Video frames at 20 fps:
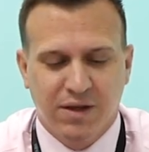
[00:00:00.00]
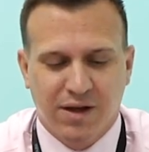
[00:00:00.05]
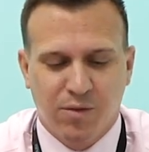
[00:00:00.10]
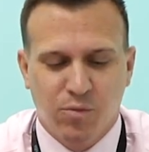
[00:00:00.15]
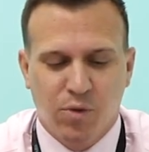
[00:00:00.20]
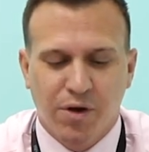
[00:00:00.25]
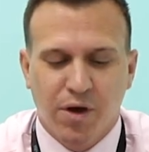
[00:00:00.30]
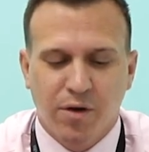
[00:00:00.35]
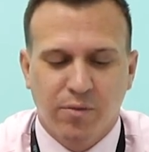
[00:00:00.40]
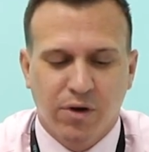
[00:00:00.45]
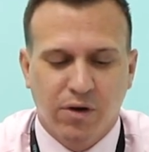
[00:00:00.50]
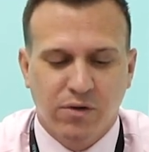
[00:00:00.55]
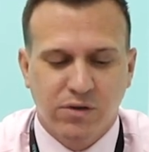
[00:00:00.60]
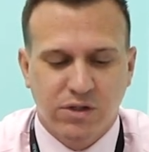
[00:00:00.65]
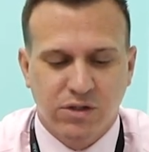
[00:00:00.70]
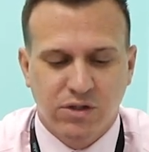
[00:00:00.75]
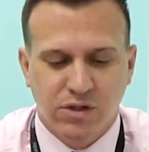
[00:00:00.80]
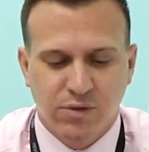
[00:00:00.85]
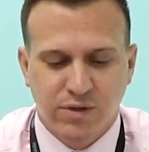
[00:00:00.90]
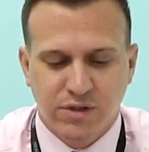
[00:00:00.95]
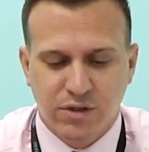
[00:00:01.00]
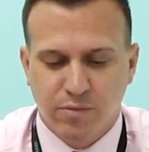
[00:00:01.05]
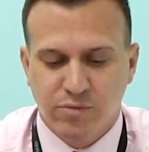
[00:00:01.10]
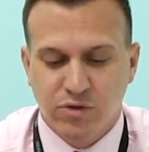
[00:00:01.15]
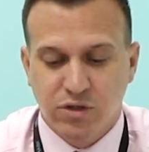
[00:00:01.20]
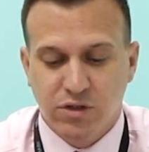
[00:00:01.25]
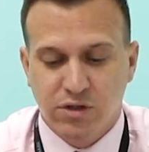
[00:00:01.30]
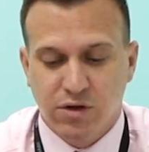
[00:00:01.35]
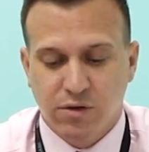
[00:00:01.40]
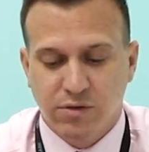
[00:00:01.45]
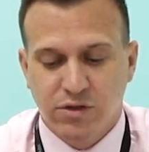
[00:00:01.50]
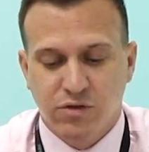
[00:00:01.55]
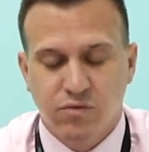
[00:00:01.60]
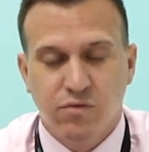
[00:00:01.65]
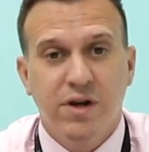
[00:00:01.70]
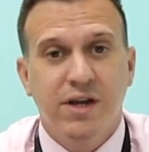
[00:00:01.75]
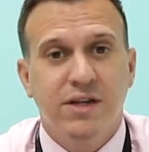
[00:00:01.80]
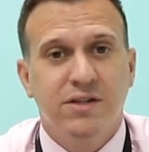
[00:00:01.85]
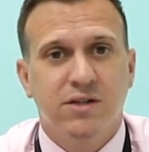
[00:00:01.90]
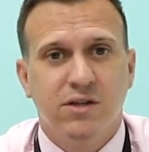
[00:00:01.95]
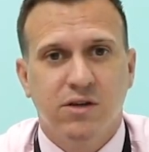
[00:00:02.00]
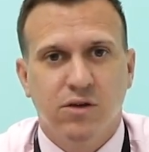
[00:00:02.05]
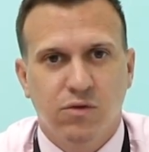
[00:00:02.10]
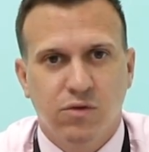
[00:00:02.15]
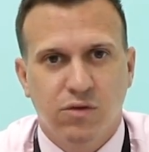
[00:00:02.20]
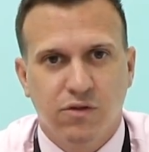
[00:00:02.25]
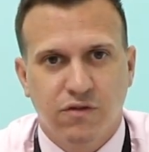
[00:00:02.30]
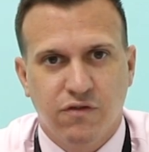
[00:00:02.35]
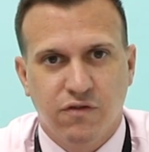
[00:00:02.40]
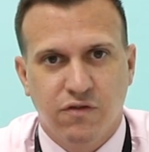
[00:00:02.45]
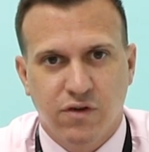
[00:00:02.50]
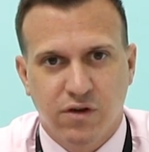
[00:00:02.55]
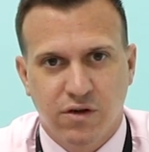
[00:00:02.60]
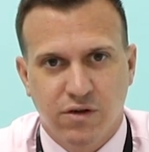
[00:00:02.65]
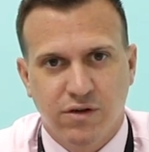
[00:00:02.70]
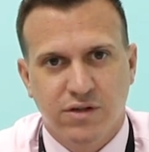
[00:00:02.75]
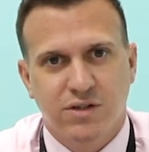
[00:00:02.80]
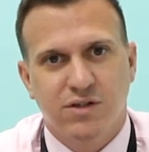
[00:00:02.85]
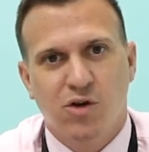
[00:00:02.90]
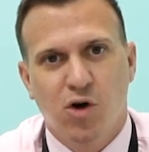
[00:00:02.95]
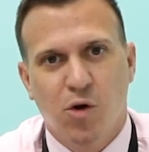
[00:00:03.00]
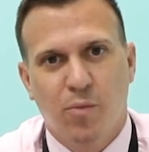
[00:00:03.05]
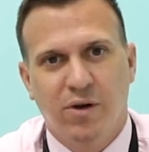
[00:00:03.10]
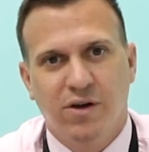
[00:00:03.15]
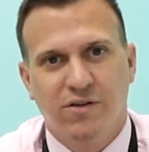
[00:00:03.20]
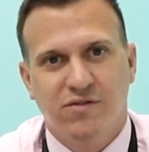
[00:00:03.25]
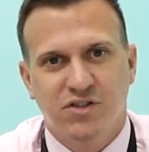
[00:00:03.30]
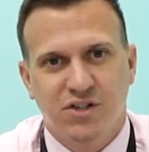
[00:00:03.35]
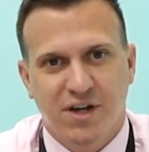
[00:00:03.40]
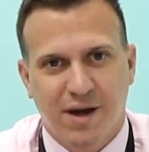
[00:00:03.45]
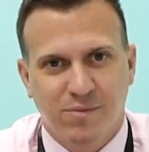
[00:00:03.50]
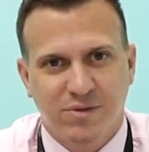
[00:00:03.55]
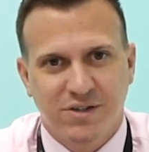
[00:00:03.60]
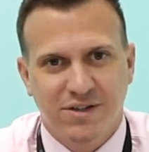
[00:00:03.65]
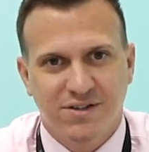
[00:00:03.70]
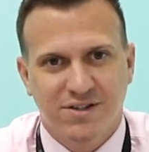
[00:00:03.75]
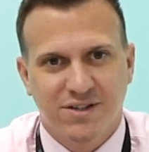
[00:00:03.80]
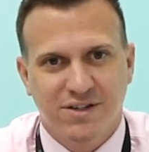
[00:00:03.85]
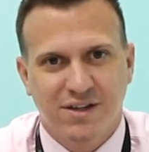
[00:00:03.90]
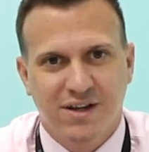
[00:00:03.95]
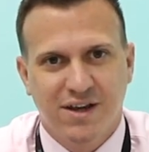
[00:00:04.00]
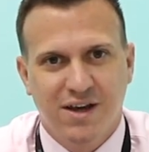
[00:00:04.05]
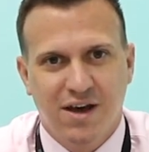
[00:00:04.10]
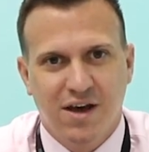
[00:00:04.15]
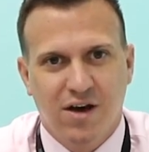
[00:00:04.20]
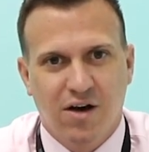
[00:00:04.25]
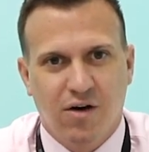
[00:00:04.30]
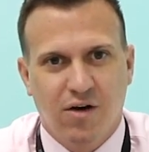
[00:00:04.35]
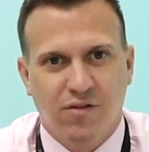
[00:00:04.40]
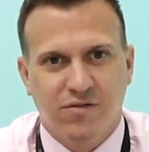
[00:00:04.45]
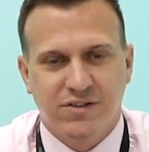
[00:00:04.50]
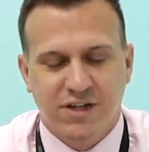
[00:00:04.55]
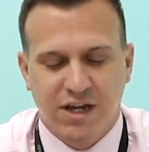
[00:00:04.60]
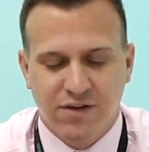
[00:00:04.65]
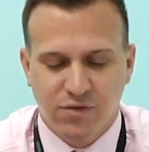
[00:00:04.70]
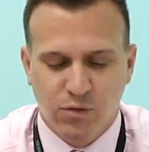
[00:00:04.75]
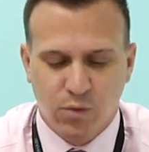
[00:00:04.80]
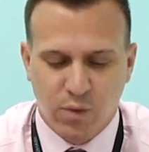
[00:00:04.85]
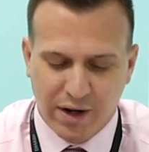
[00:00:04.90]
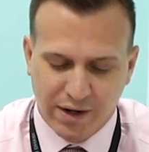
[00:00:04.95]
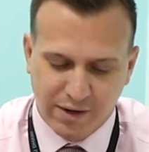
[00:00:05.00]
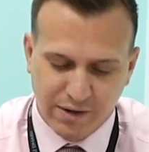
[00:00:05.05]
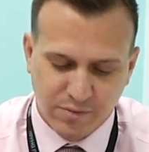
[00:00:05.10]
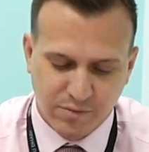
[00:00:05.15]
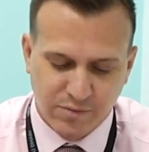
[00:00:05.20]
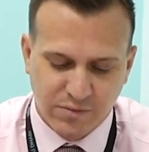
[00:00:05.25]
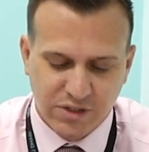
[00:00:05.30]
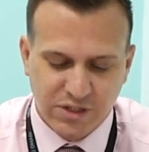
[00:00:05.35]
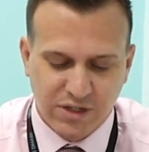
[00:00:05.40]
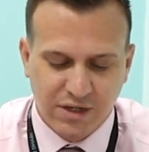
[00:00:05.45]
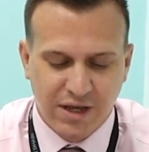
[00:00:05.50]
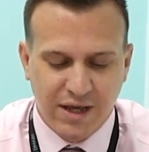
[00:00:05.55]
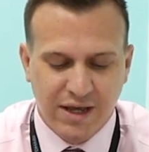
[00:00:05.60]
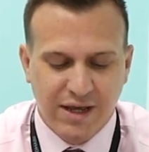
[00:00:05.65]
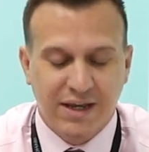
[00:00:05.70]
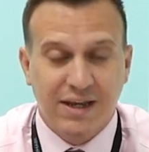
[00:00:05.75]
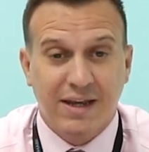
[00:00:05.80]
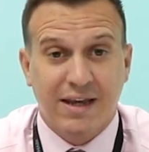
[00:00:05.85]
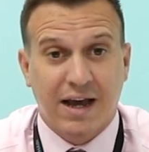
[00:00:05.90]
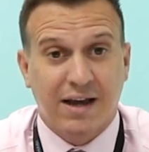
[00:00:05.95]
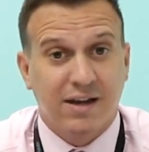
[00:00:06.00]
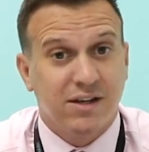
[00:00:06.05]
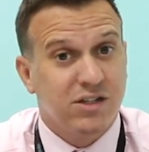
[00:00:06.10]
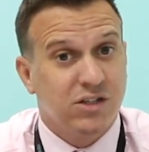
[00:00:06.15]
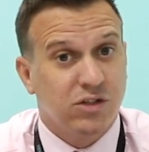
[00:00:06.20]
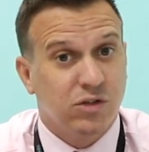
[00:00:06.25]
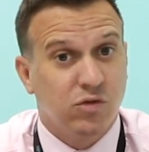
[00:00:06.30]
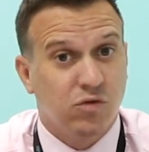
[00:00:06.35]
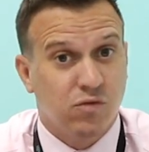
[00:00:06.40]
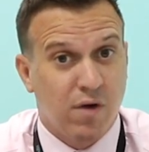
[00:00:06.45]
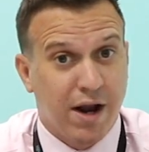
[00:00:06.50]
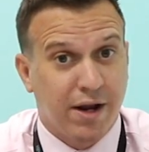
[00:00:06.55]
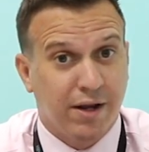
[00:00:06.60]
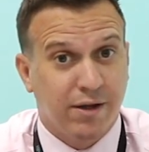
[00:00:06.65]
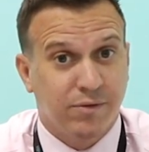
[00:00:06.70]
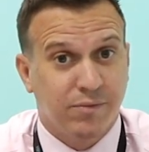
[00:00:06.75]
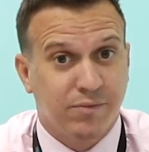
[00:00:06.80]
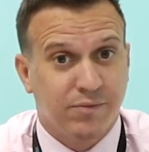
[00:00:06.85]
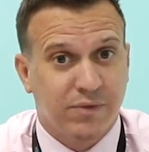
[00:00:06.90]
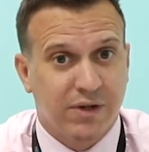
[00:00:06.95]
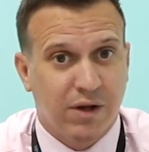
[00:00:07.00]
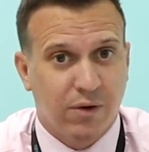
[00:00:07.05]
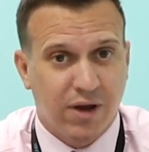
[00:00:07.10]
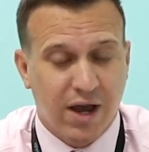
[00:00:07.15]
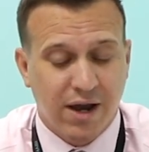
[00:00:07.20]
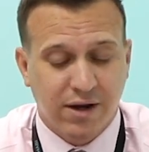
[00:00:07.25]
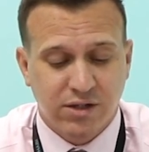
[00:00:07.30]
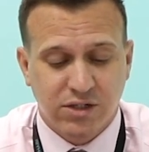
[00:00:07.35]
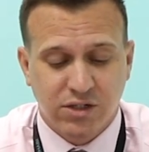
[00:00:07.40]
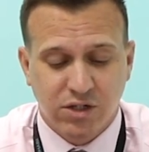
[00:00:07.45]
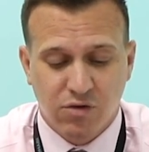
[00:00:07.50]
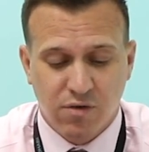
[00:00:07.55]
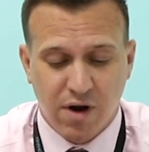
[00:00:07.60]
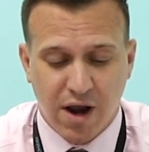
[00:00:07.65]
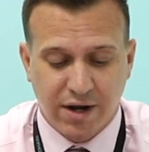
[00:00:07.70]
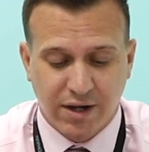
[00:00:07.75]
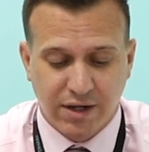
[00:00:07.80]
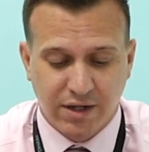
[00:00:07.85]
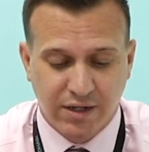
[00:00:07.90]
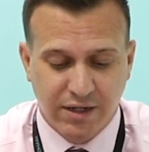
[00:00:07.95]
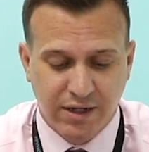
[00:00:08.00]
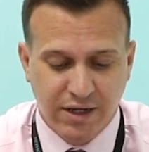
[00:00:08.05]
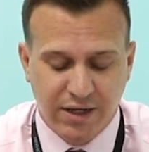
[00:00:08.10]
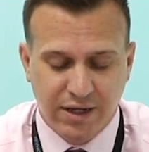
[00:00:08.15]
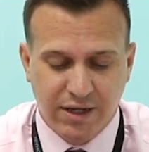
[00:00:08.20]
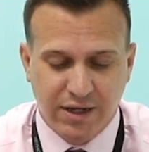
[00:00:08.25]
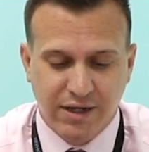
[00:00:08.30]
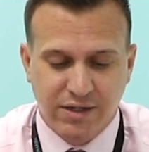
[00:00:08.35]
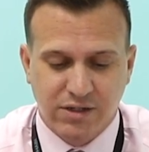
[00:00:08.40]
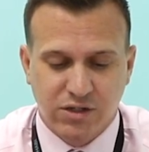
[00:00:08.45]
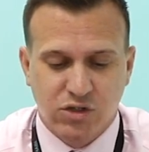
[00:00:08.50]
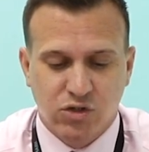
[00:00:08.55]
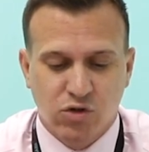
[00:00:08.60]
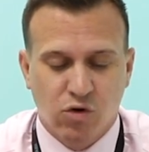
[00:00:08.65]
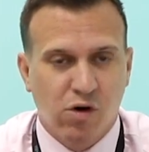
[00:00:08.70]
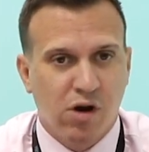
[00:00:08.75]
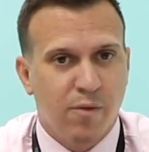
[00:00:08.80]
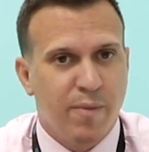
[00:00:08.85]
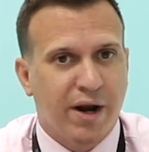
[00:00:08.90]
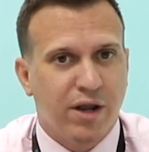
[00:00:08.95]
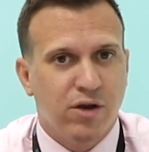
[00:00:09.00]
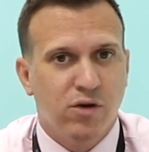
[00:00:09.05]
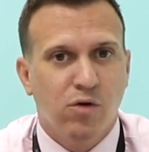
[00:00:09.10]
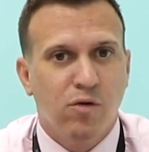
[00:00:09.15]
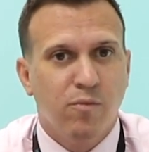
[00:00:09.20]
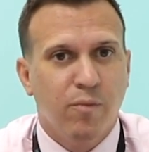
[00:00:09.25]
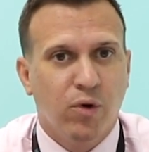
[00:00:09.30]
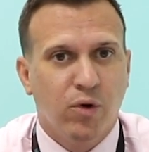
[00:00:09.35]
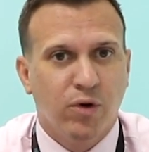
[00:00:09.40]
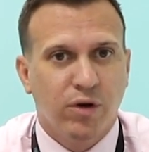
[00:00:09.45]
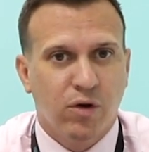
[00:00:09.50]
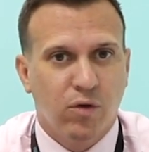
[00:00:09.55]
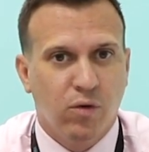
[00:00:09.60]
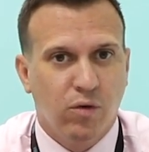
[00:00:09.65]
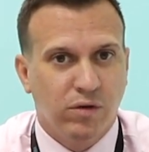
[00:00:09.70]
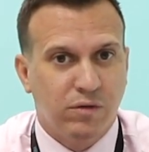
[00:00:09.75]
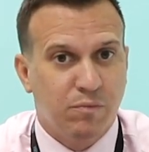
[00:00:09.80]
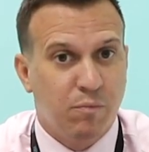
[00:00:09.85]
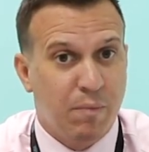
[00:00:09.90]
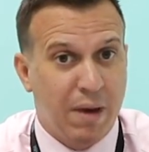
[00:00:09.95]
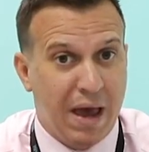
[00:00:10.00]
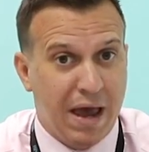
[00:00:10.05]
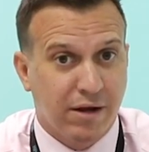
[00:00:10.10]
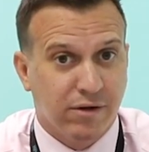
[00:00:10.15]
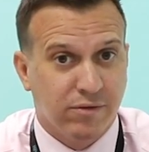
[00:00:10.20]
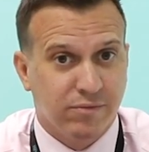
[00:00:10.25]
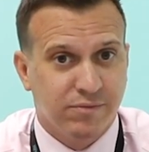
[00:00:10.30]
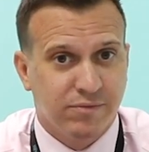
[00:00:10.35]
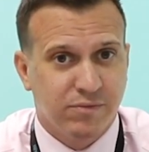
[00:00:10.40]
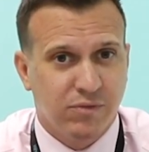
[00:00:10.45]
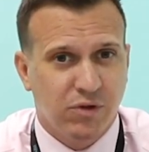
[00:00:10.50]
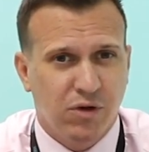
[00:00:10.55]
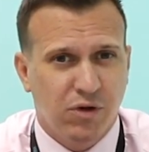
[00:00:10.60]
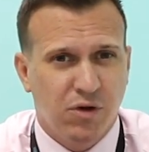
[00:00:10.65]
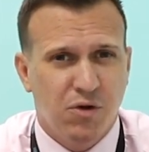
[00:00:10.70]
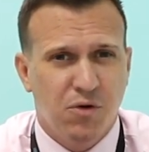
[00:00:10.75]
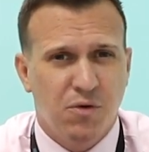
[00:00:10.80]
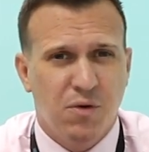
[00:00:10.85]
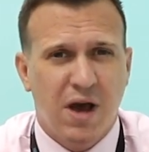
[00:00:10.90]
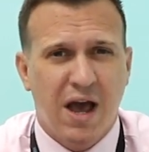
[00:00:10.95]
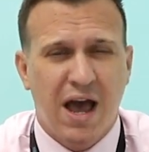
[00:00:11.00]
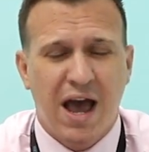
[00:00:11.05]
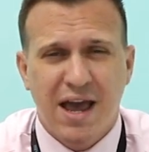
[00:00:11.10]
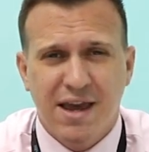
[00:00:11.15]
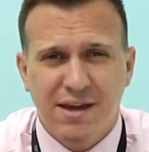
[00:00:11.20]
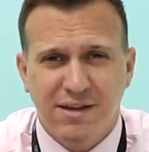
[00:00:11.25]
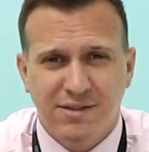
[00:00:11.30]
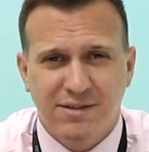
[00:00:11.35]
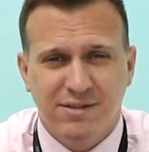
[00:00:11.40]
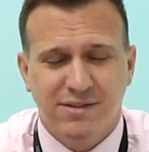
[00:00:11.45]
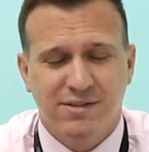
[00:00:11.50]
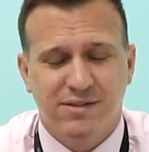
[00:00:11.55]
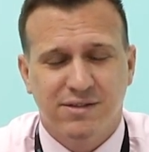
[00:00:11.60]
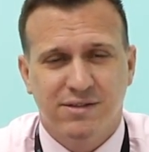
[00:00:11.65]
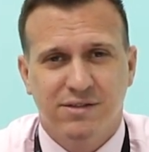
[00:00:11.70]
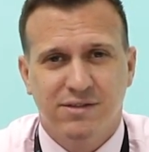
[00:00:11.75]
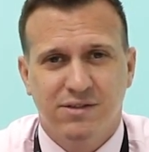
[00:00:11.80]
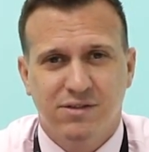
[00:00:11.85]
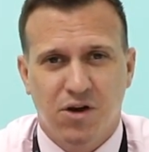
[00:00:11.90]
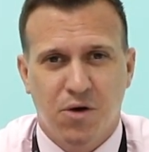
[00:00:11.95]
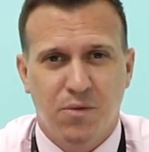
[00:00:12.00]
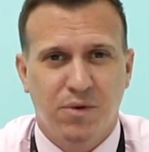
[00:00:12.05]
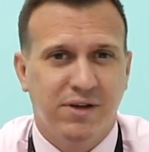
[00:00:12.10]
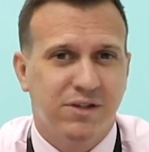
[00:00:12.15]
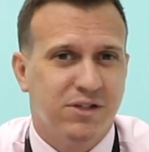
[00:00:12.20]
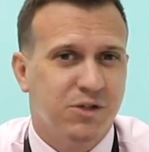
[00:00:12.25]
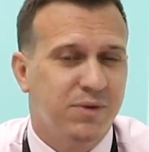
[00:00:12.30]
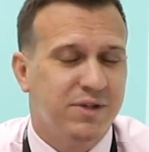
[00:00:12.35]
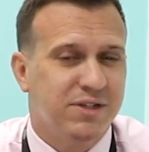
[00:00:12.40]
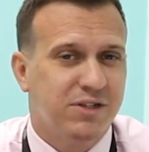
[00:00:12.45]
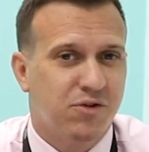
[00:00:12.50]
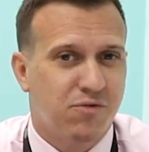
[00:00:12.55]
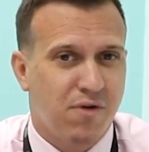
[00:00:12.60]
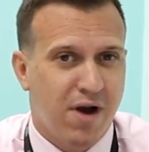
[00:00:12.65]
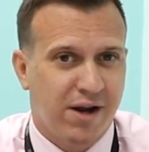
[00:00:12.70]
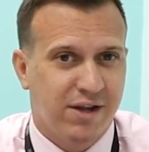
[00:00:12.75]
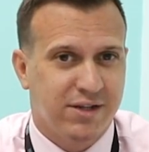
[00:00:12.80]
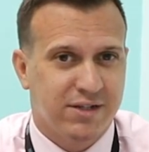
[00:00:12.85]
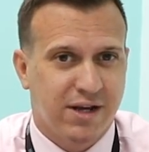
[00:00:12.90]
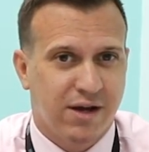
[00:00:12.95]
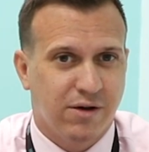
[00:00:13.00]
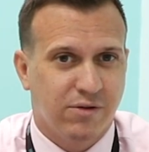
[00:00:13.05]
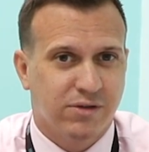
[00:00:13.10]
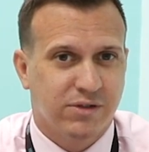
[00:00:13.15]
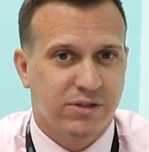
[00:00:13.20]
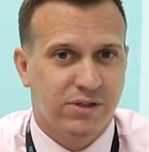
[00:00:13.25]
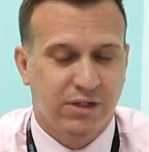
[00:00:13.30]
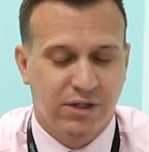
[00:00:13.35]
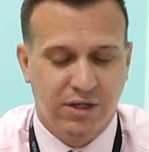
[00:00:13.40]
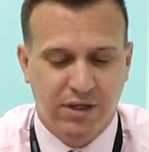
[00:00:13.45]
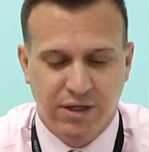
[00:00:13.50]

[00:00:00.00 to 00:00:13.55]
And what I'm going to do is I'm just going to read to you the first couple of chapters of David Walliams, Gangsta Granny. Now, Gangsta Granny is a story about a young boy called Ben who hates going to his granny's house.